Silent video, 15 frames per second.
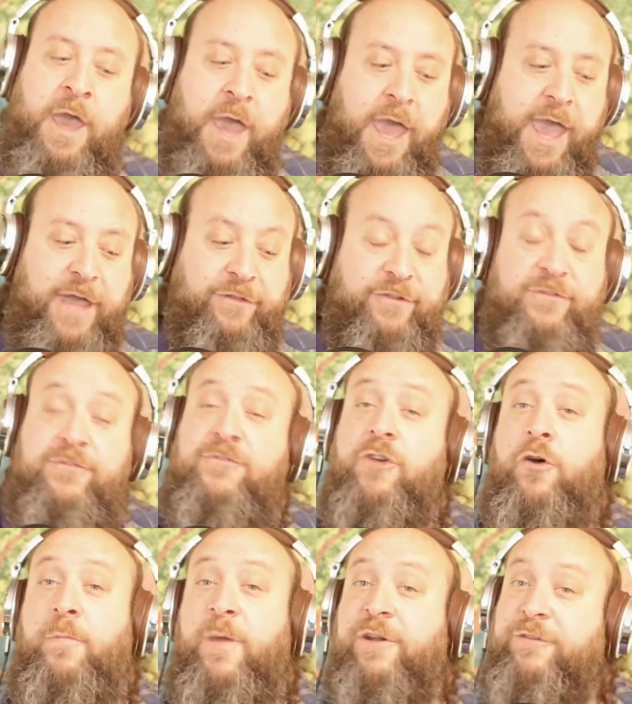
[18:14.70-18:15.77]
And
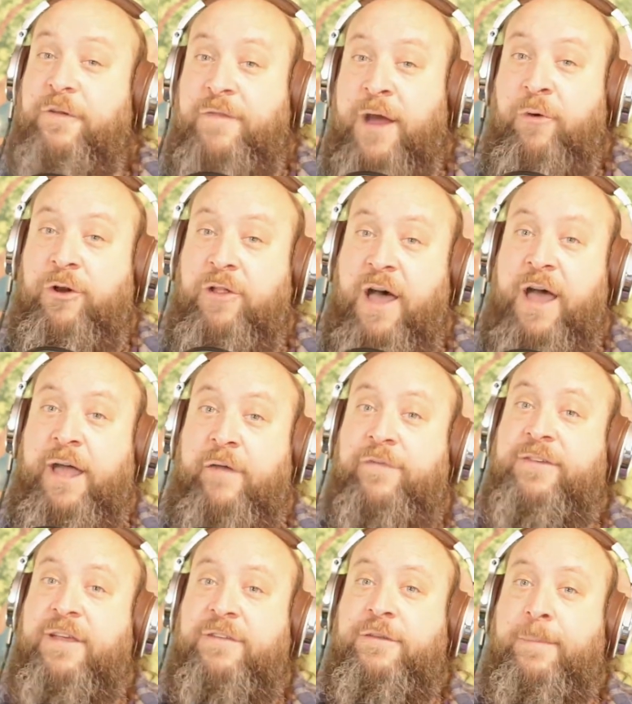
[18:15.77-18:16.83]
so much of our
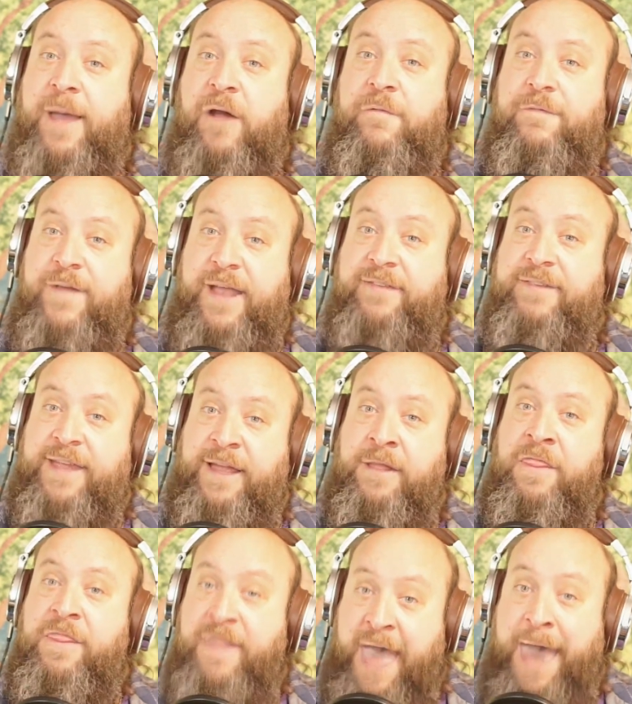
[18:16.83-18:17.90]
lives is about
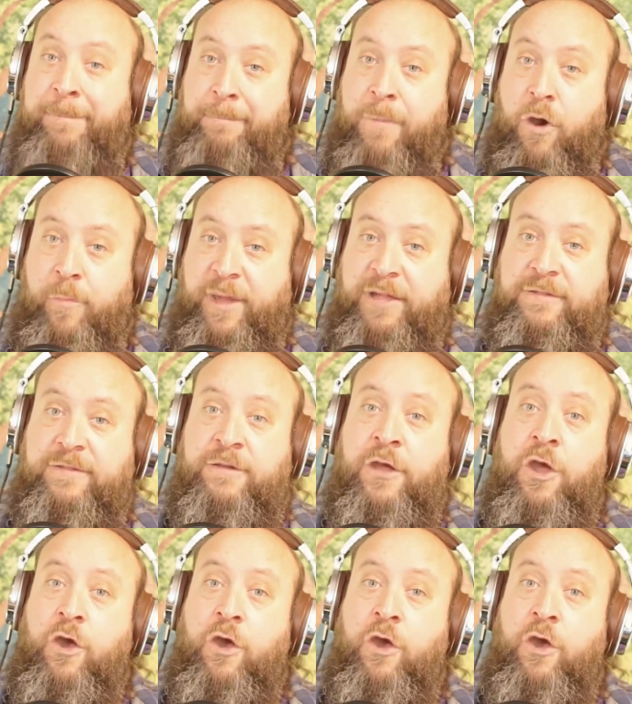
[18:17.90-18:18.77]
facing that moment